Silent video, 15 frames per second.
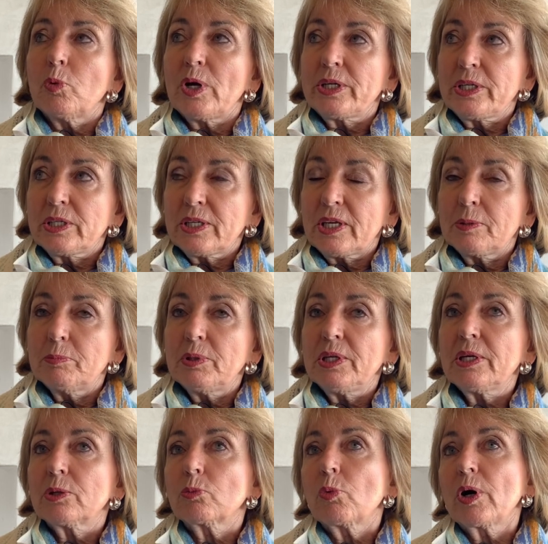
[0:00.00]
in Kimberley
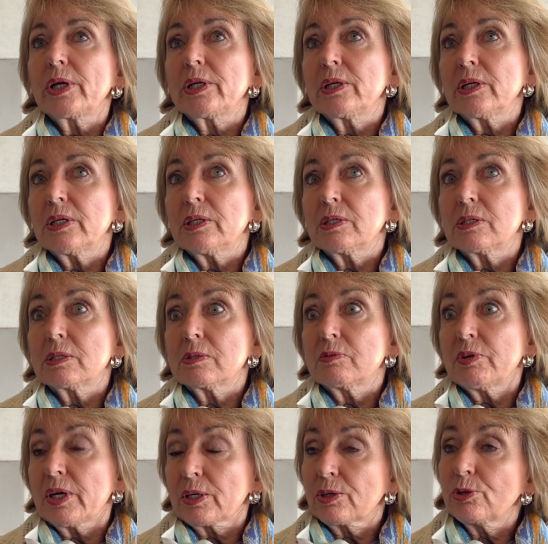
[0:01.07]
and one in
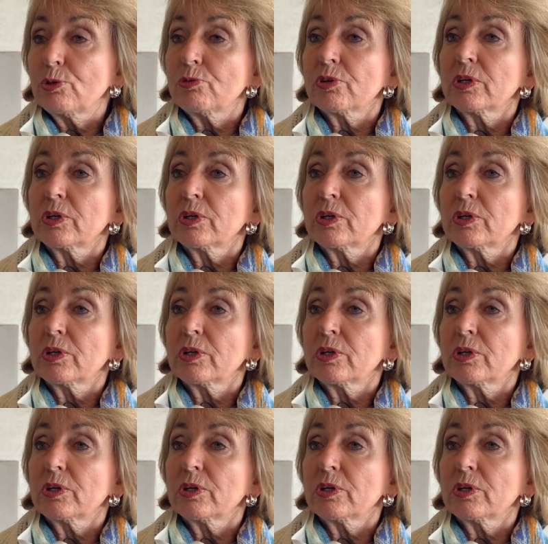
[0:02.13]
Vancouver.